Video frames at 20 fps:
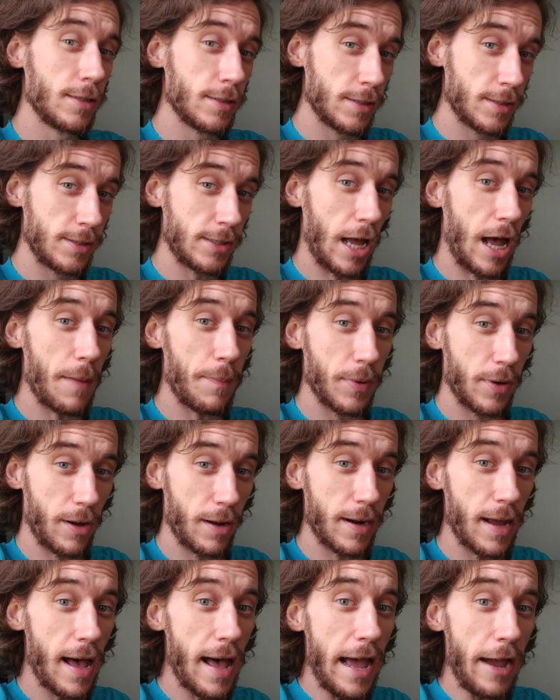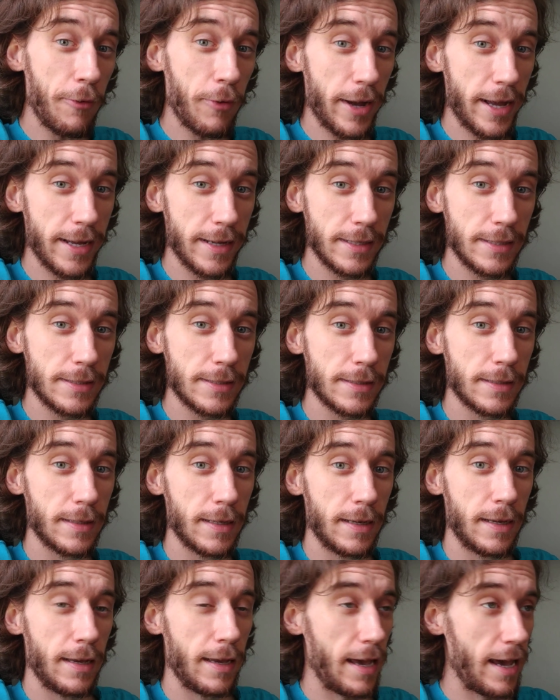stopping on highways
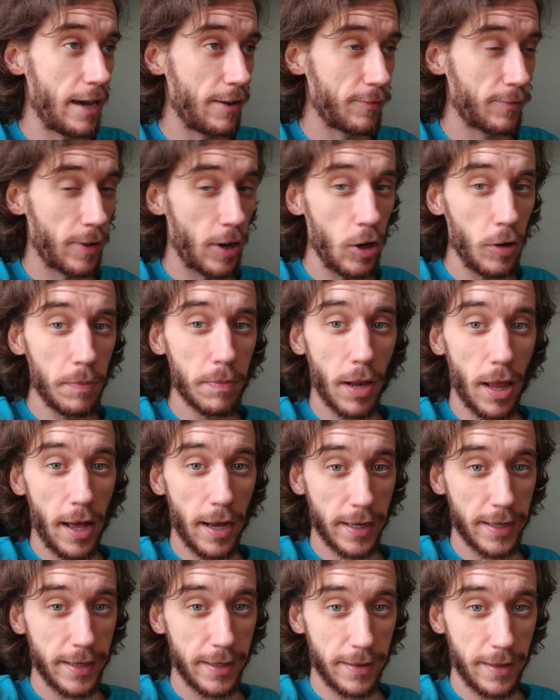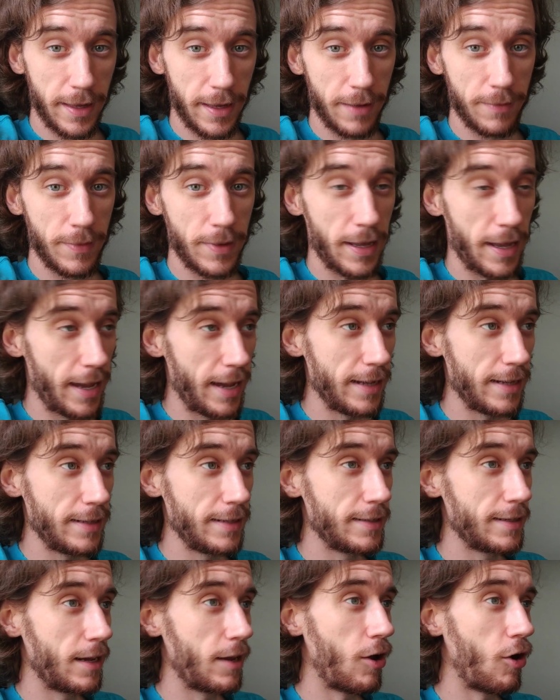and roadblocking them
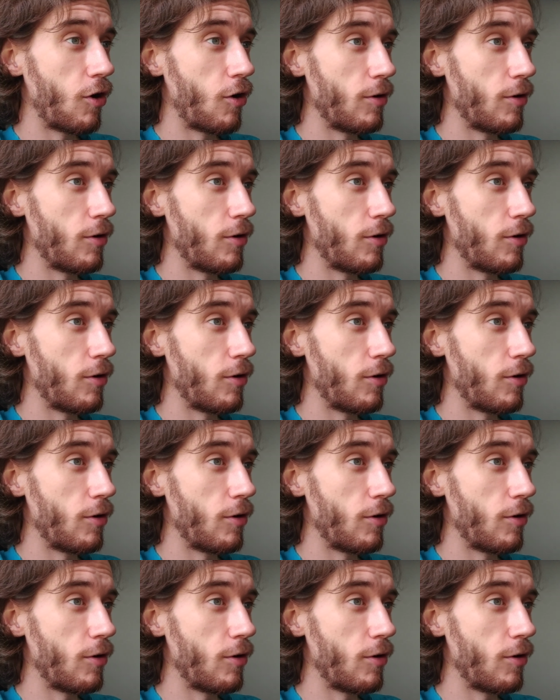and